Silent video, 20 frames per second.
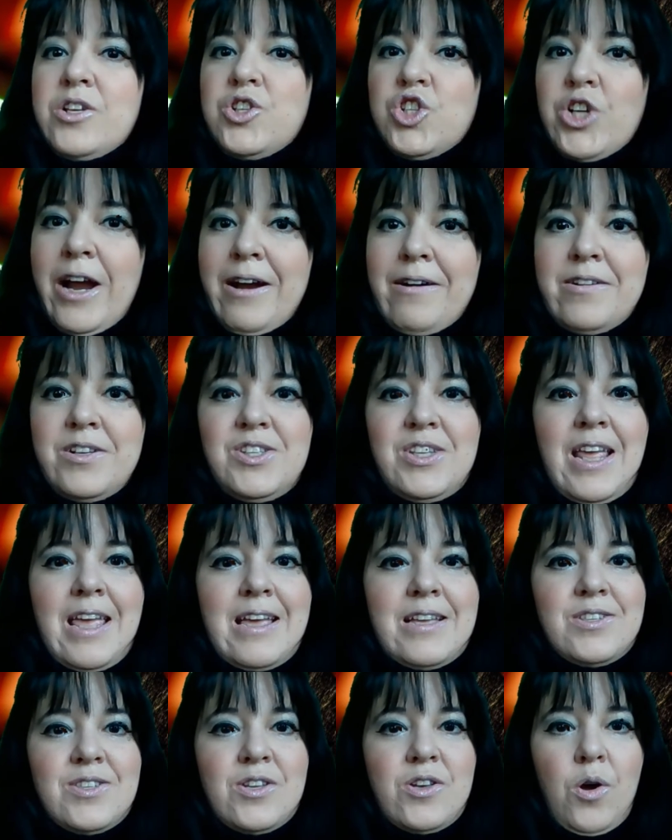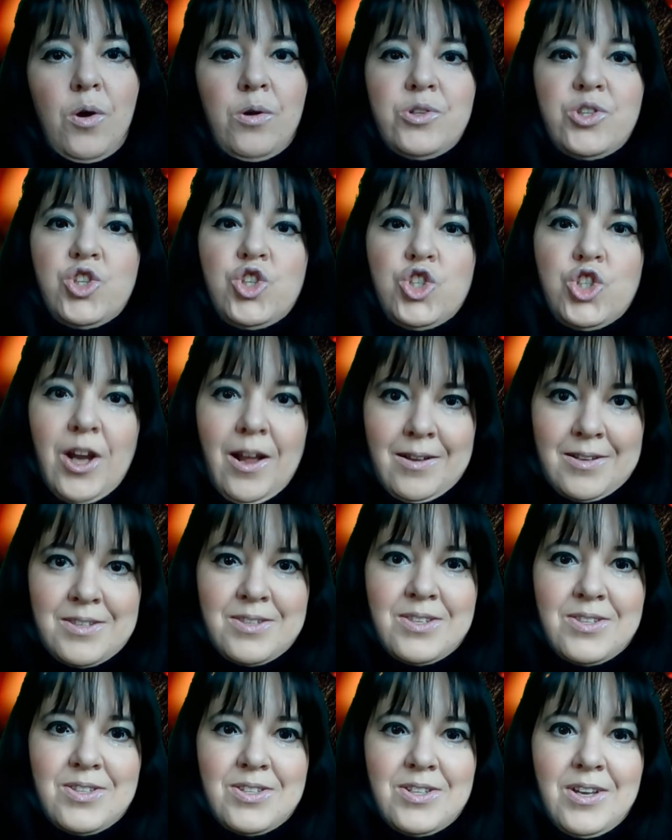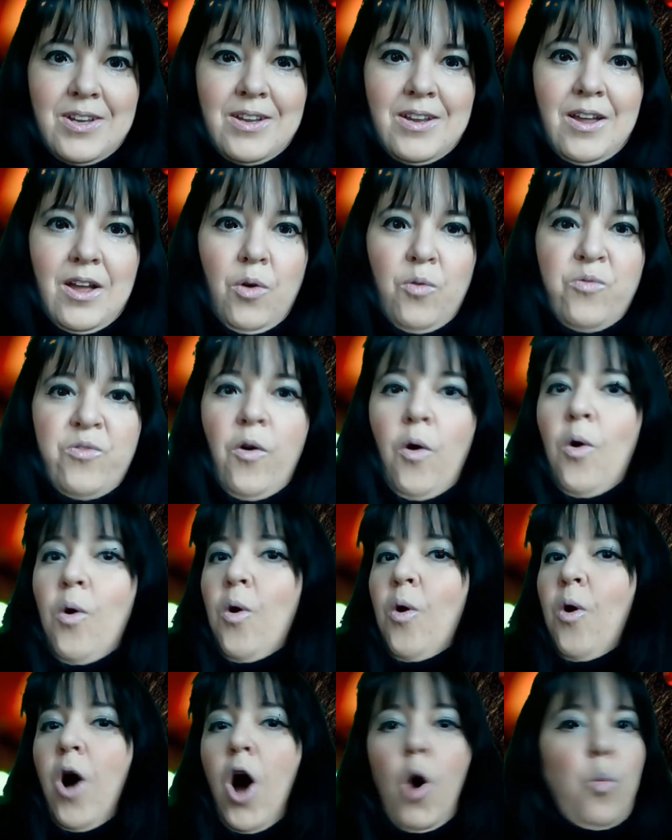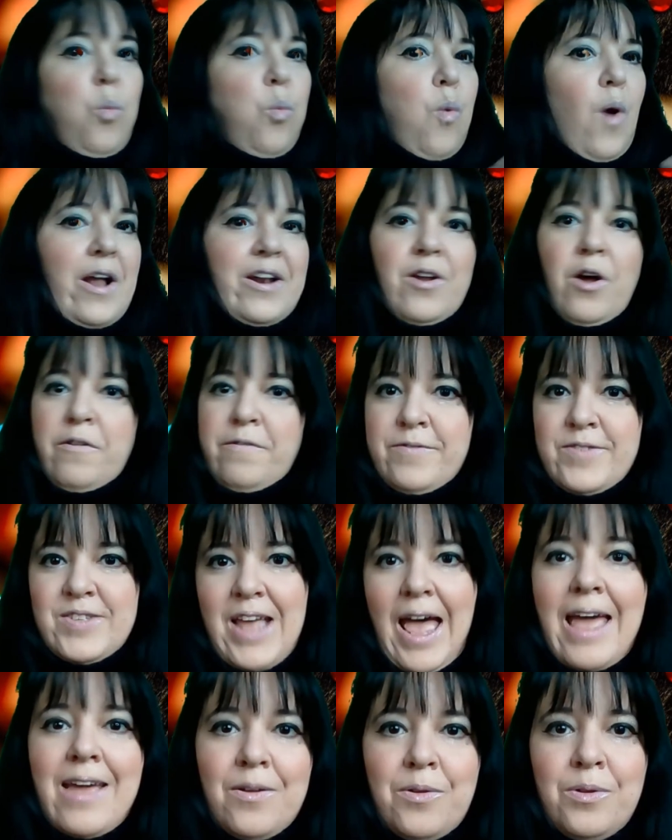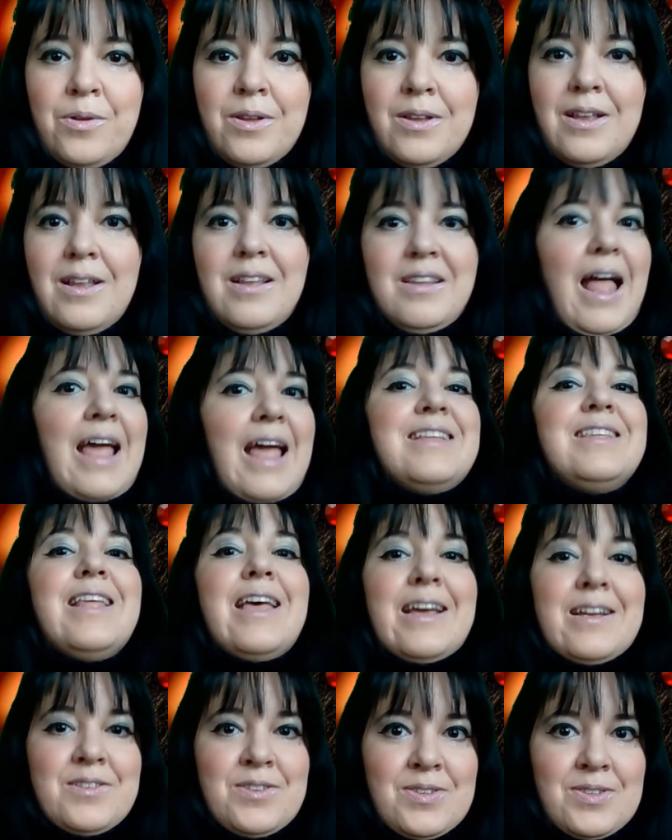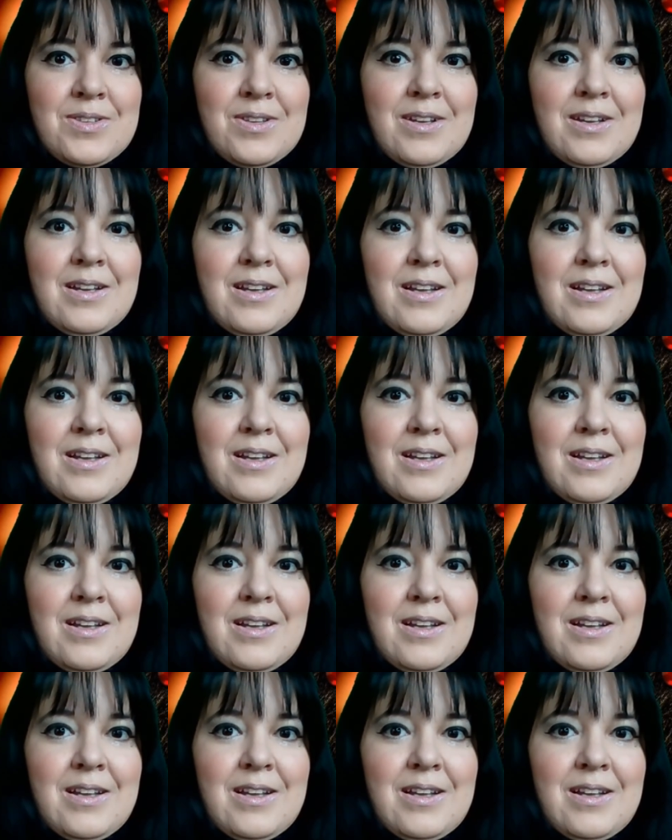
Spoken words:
charity is not just for a one-off tale like this.